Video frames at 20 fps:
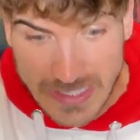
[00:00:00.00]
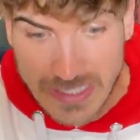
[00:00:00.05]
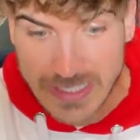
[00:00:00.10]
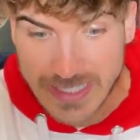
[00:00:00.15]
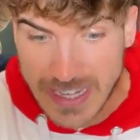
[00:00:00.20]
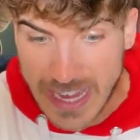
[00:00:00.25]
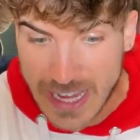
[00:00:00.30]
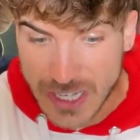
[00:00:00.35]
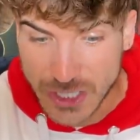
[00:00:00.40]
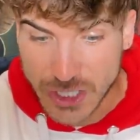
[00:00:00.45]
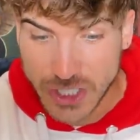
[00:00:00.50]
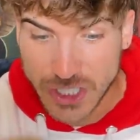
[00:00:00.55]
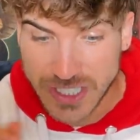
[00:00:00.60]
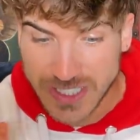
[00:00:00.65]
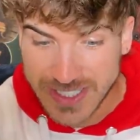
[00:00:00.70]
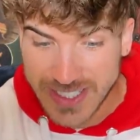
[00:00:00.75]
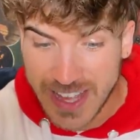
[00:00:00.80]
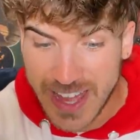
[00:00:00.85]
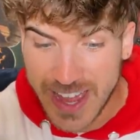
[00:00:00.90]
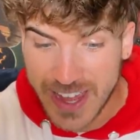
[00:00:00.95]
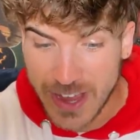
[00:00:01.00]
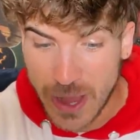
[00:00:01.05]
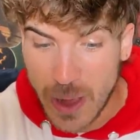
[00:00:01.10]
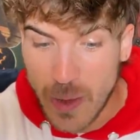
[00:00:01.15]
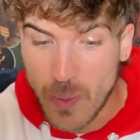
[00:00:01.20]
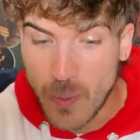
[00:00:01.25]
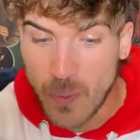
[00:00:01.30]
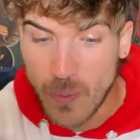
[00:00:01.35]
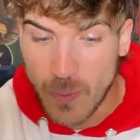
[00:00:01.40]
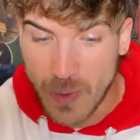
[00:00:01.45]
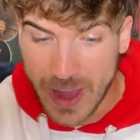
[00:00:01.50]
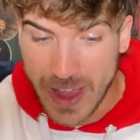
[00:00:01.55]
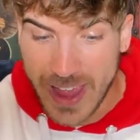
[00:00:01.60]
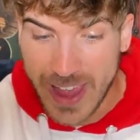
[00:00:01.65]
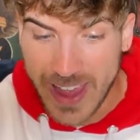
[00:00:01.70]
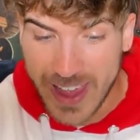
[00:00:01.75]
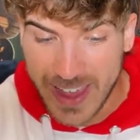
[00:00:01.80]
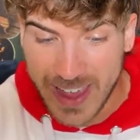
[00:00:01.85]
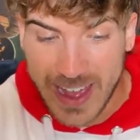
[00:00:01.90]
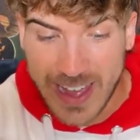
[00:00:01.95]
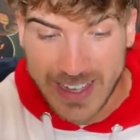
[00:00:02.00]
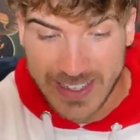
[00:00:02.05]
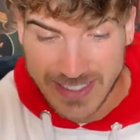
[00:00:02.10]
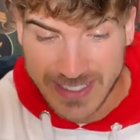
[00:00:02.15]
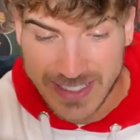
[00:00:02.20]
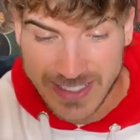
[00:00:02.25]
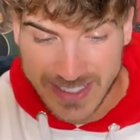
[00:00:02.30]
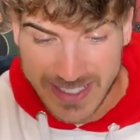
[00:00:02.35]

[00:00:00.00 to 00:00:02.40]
Yeah, she's like way a